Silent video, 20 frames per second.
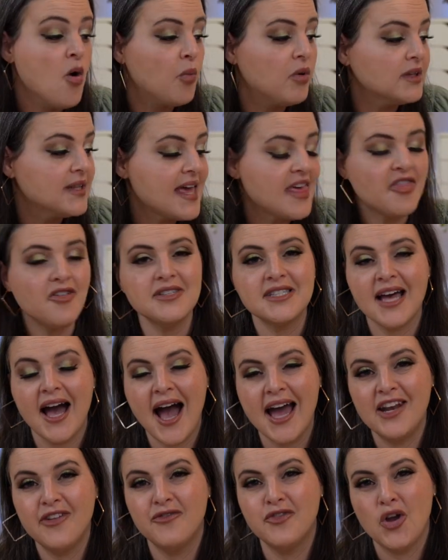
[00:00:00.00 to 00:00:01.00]
well, Lethal's
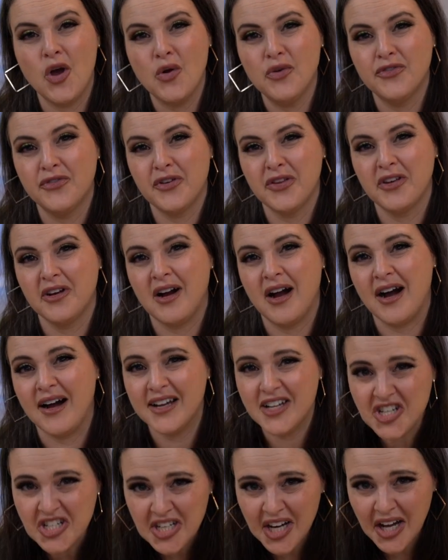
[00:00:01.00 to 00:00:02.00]
kind of known for their
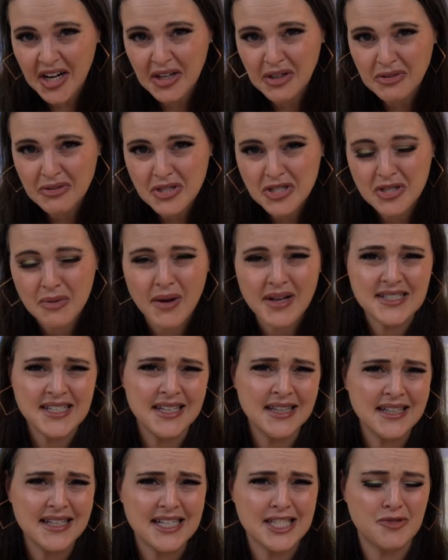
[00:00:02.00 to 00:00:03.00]
eyeshadows, so I
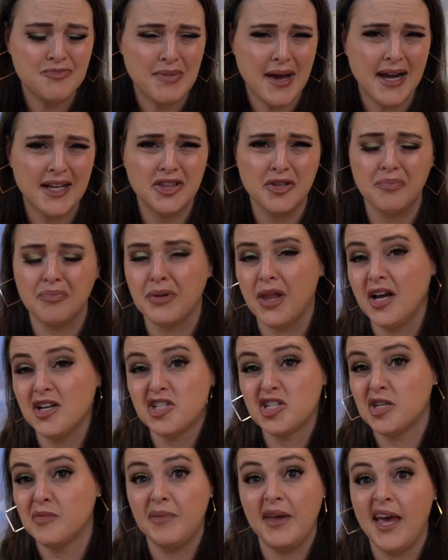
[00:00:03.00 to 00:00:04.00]
didn't expect the
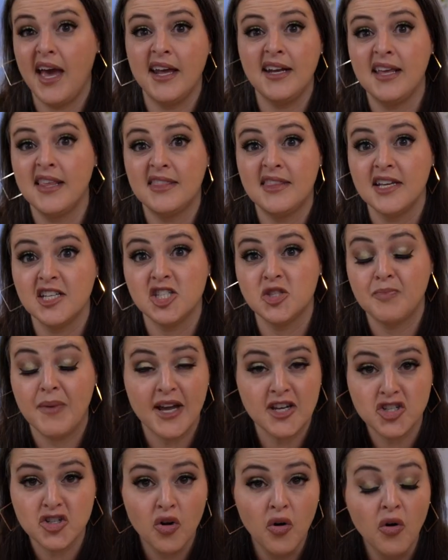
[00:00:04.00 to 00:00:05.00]
blush to be anything
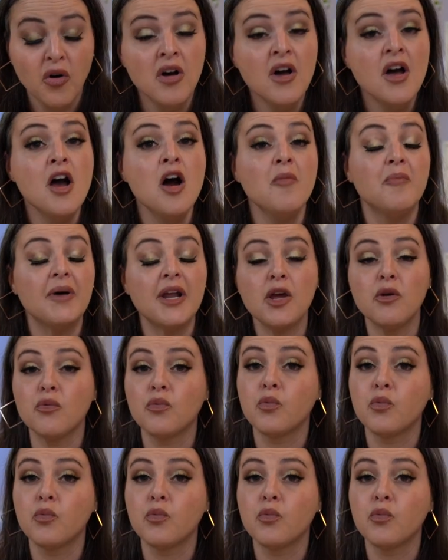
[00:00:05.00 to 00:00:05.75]
special, but it